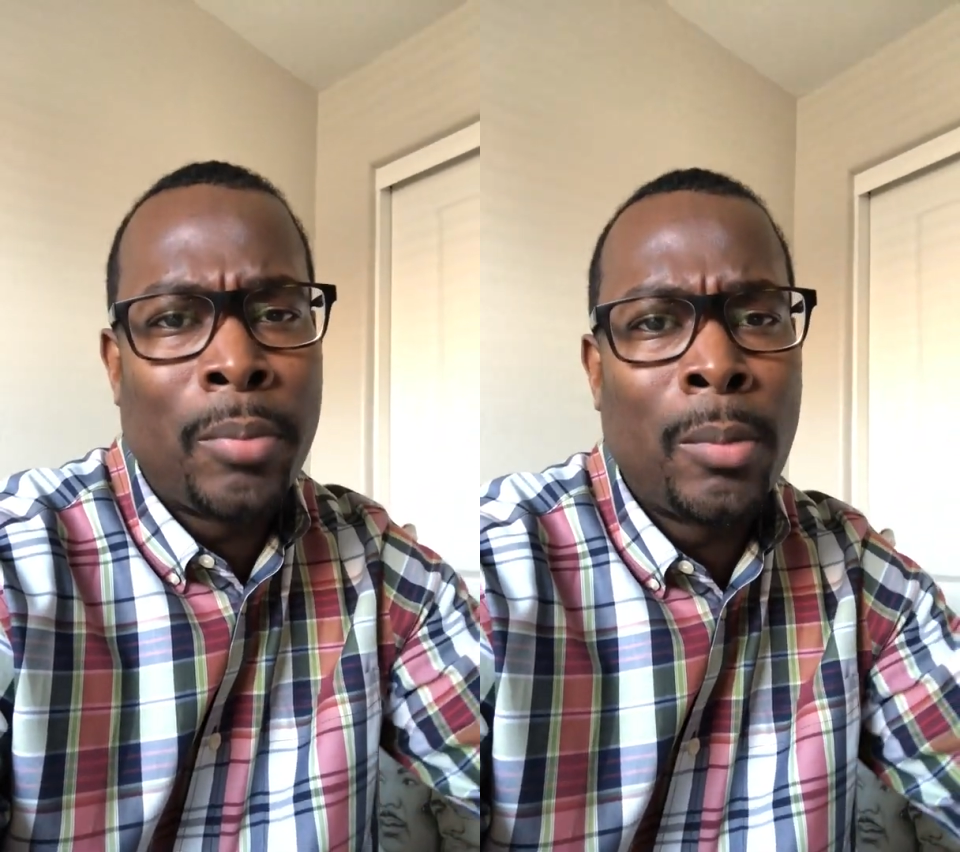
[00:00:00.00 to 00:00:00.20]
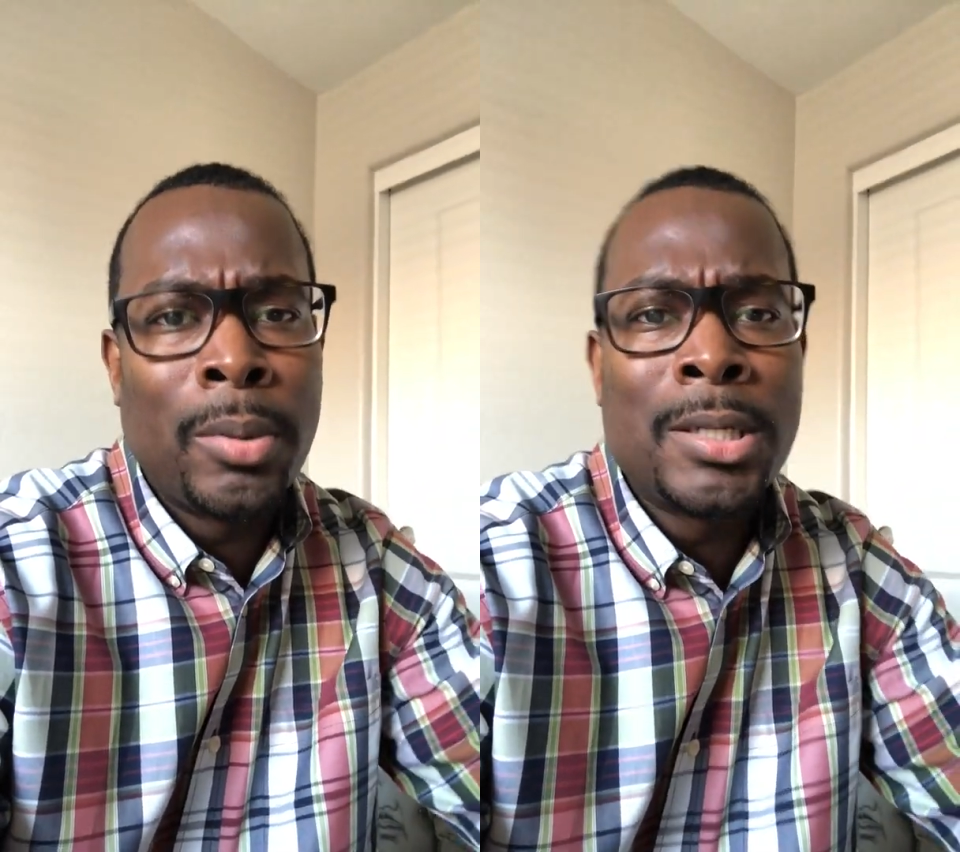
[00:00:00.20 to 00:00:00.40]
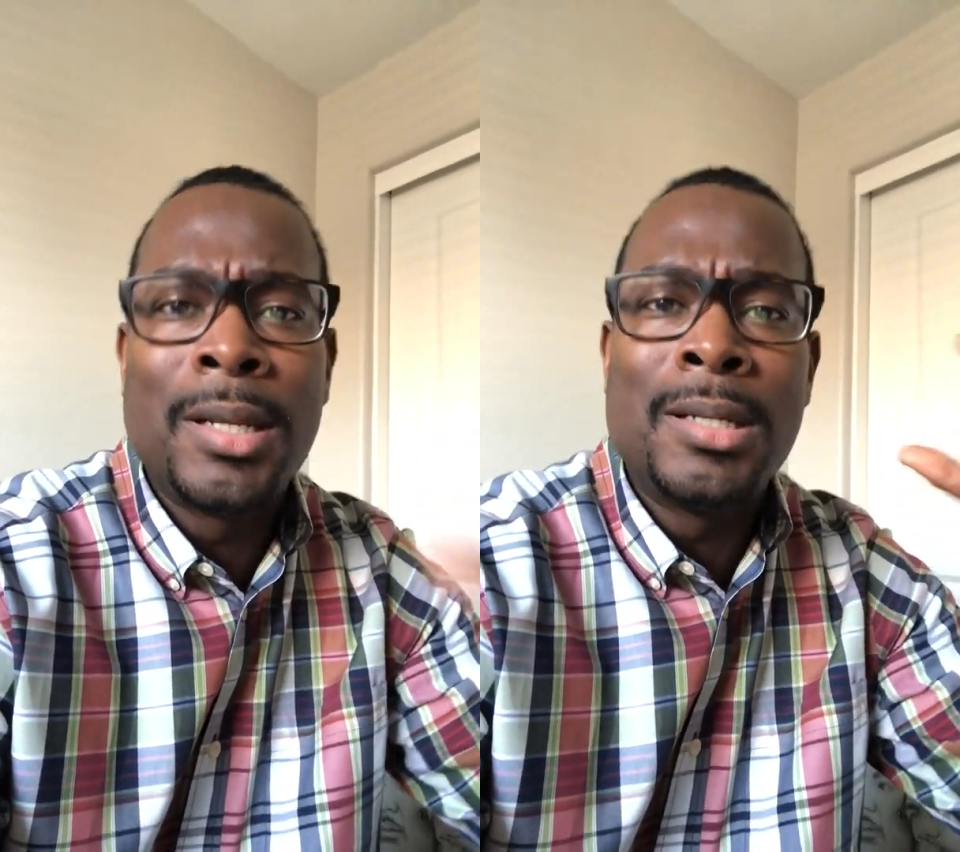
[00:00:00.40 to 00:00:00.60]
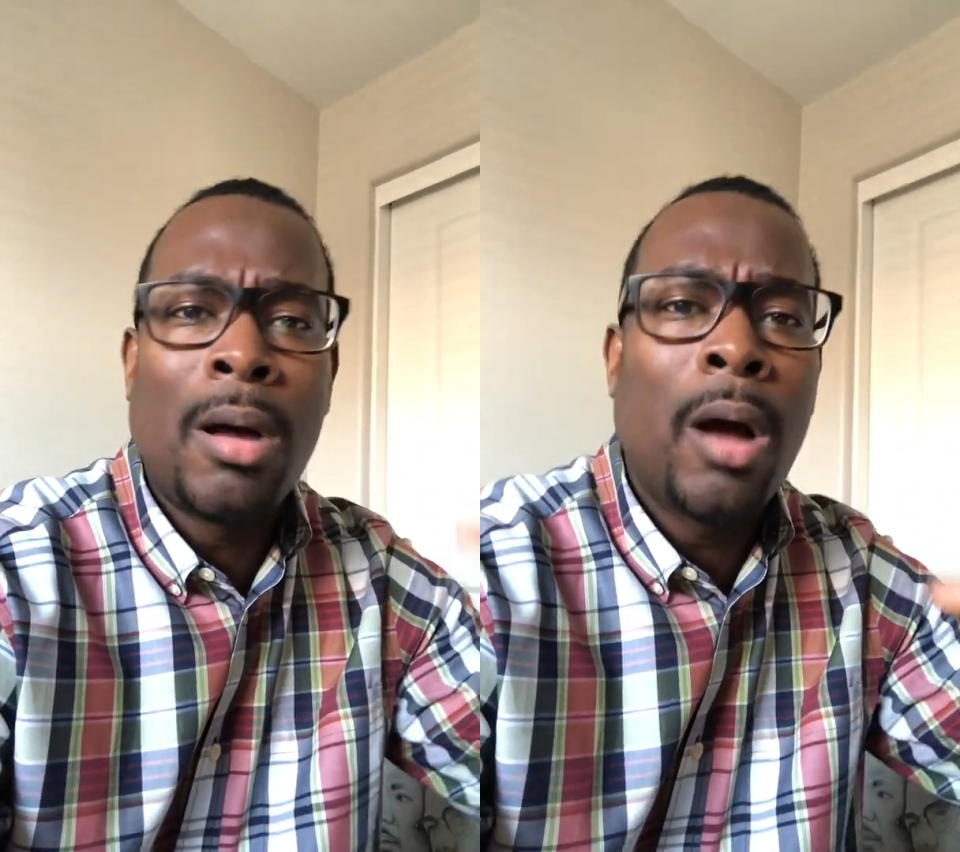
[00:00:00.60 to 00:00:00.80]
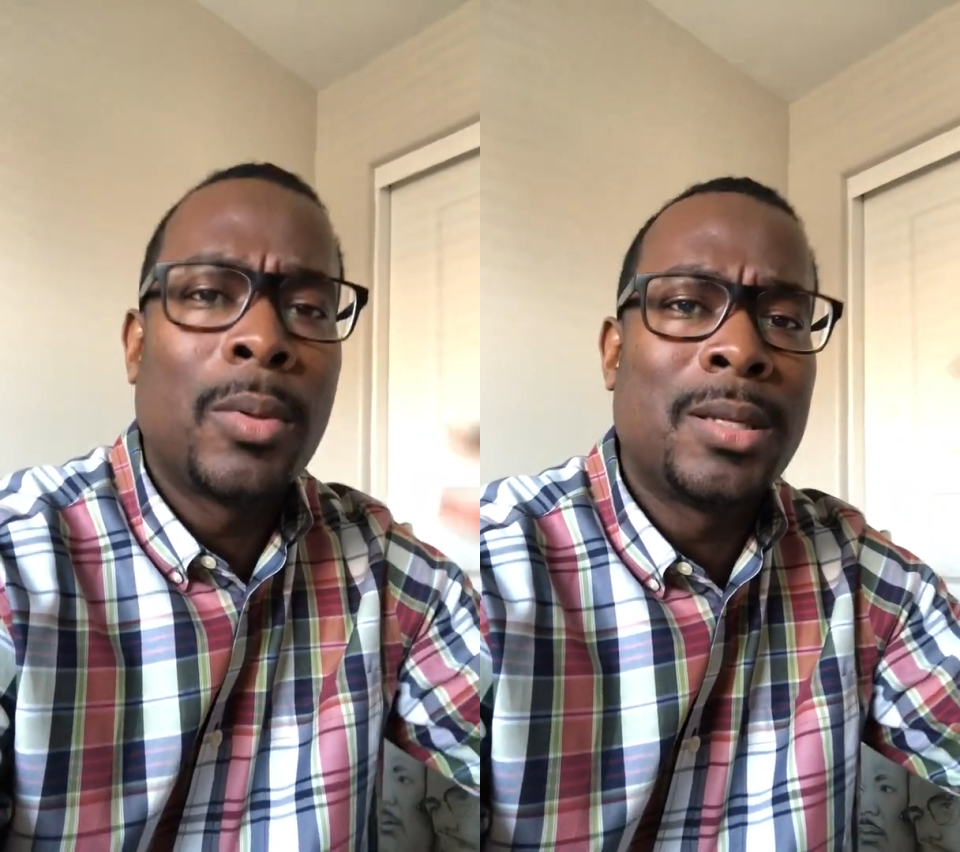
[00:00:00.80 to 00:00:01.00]
purplish and he
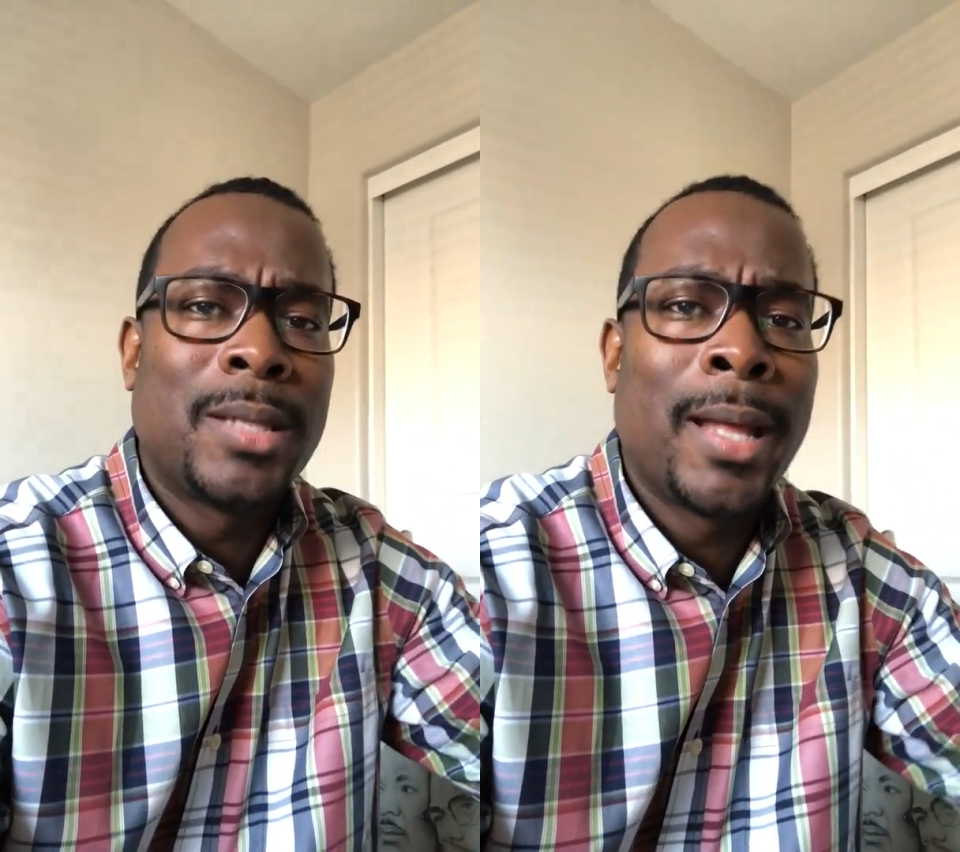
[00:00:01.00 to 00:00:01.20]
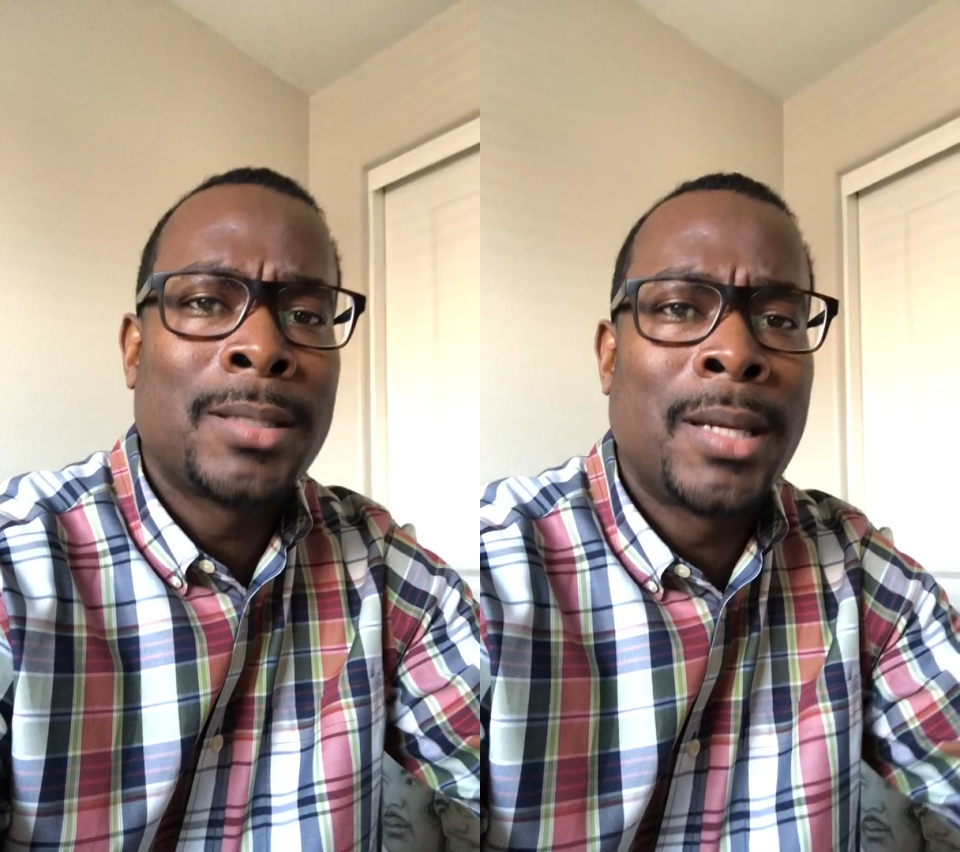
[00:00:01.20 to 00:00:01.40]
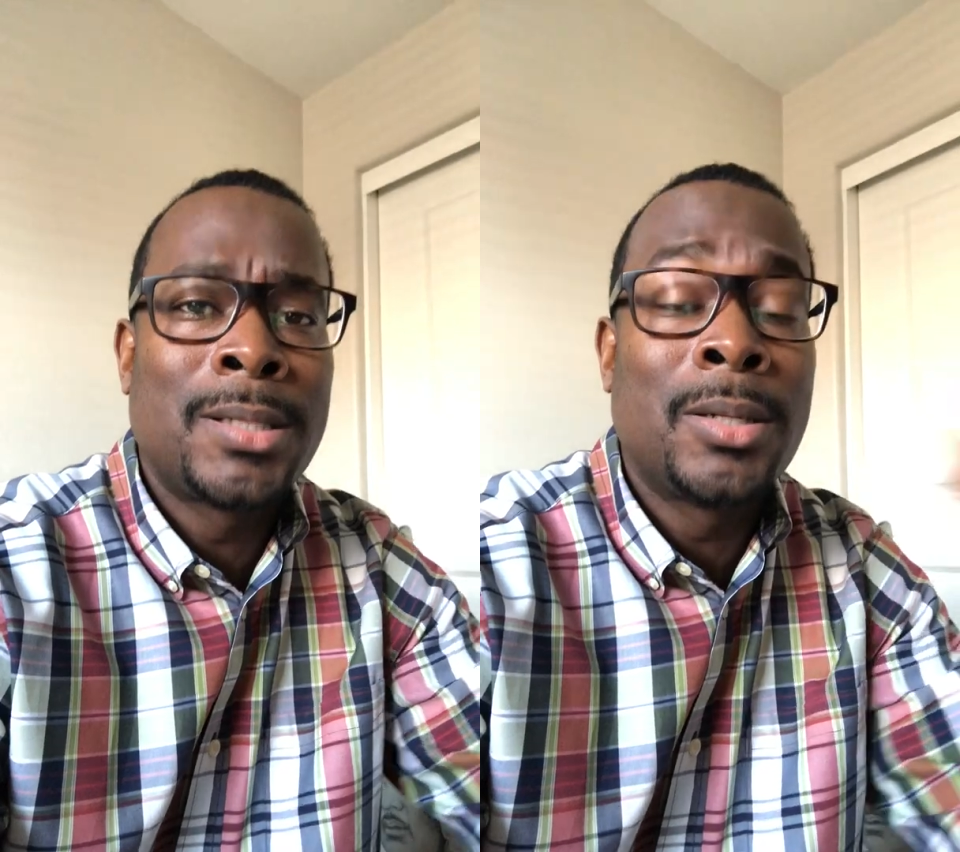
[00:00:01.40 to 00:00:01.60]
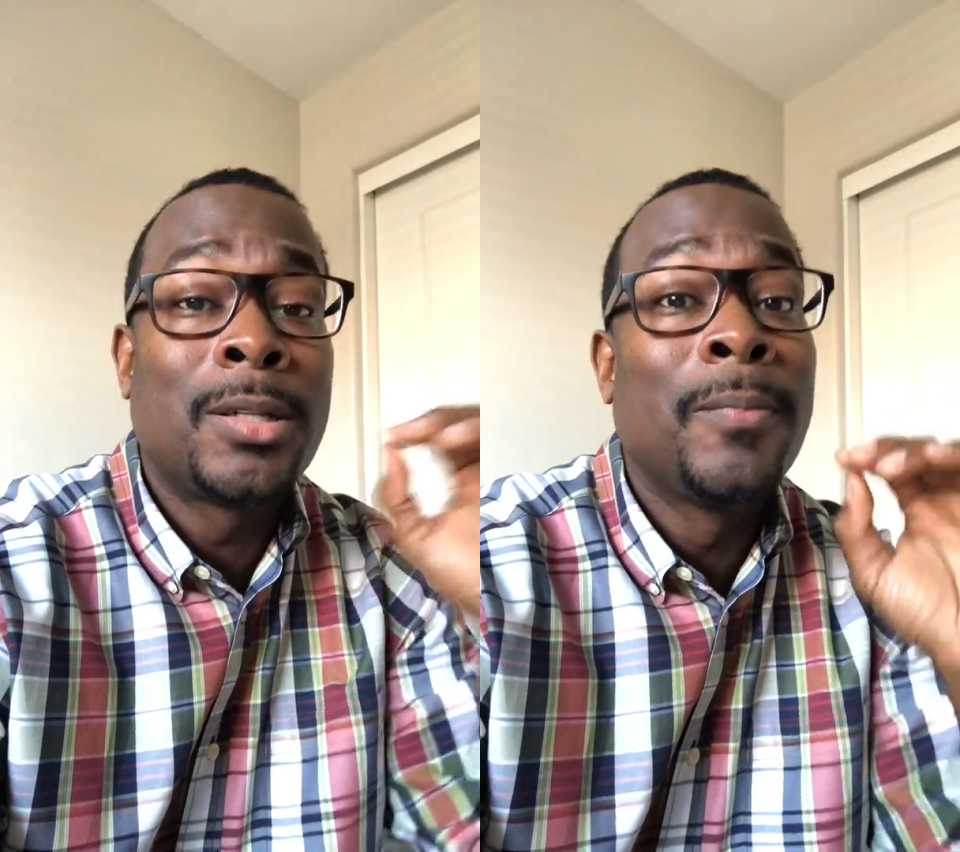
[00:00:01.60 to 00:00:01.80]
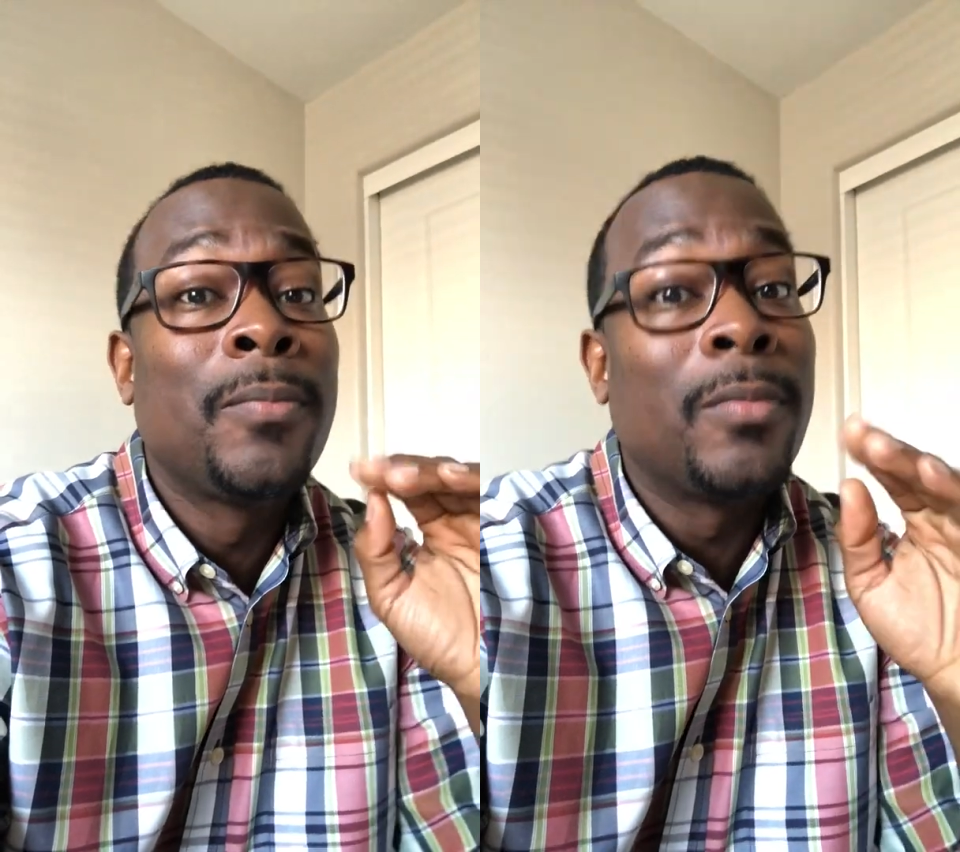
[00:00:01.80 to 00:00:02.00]
talked with his ancestors?